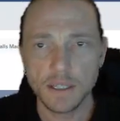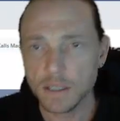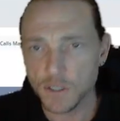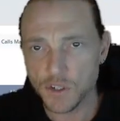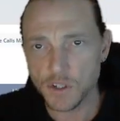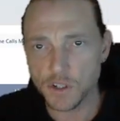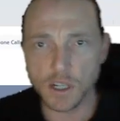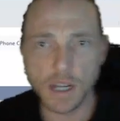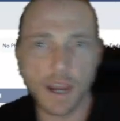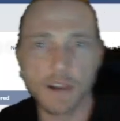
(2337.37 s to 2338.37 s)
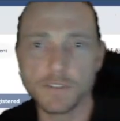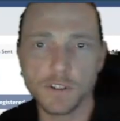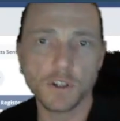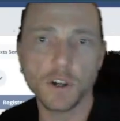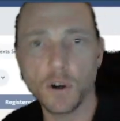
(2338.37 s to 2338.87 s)
listen, you're going to have
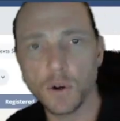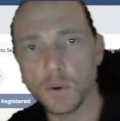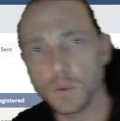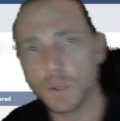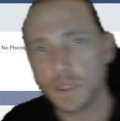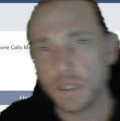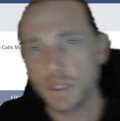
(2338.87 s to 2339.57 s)
to go